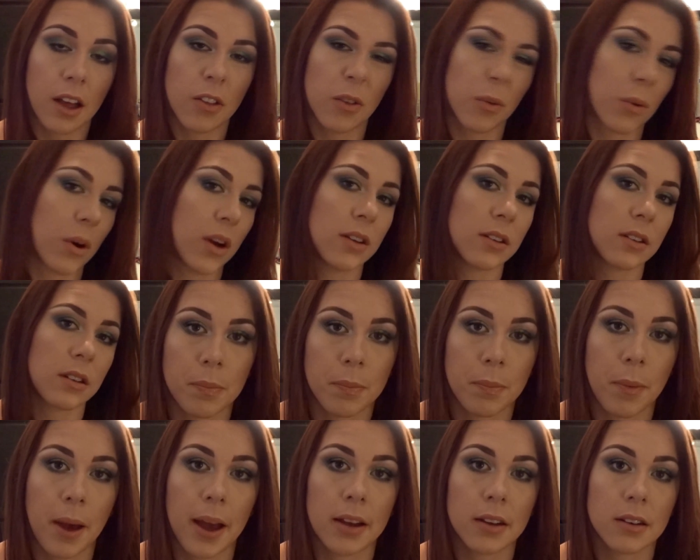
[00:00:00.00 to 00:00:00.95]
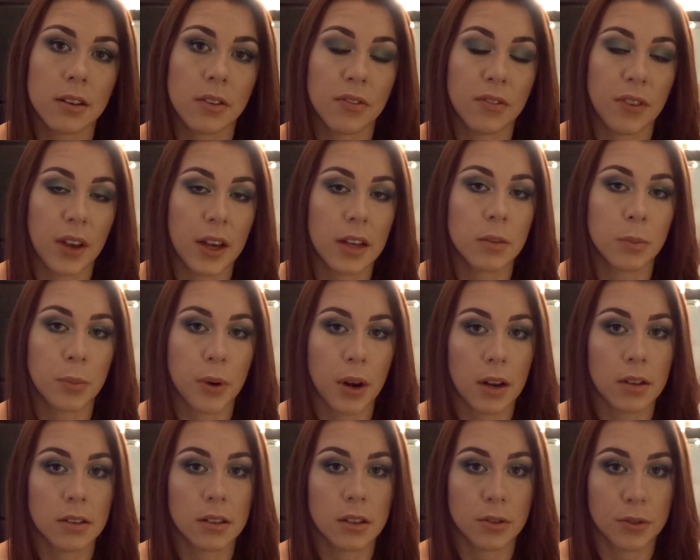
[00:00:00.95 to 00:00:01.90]
Otherwise, MAC Fix
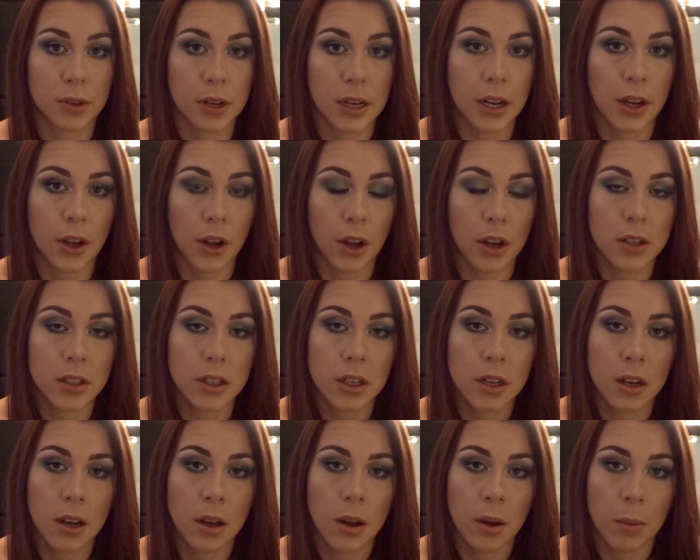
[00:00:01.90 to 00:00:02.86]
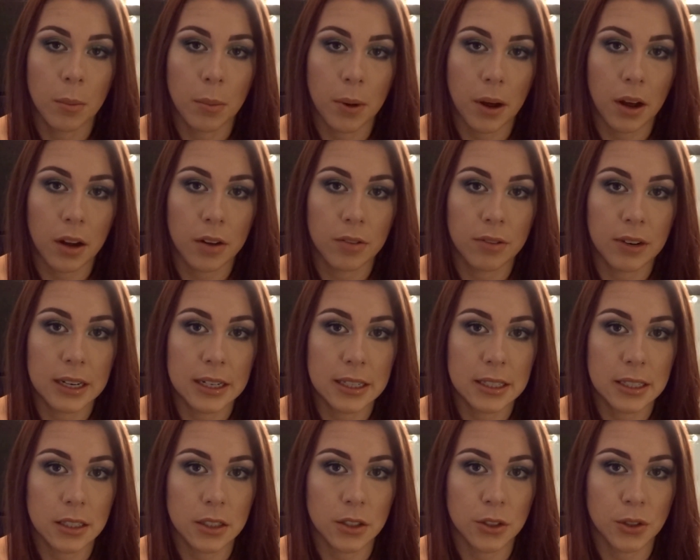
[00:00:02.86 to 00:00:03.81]
Plus is really good, but I really
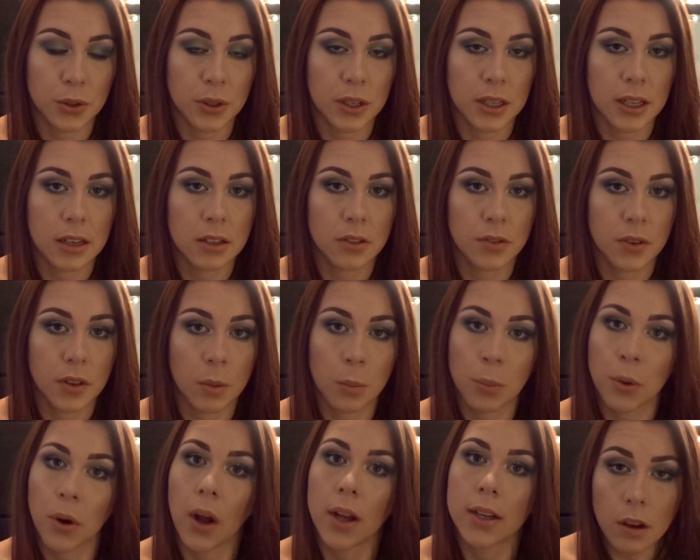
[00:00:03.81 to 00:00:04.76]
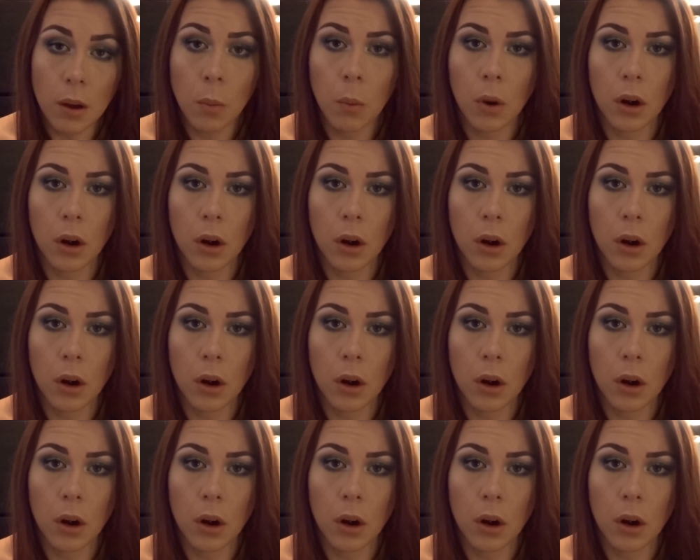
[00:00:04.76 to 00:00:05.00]
did enjoy this for the price.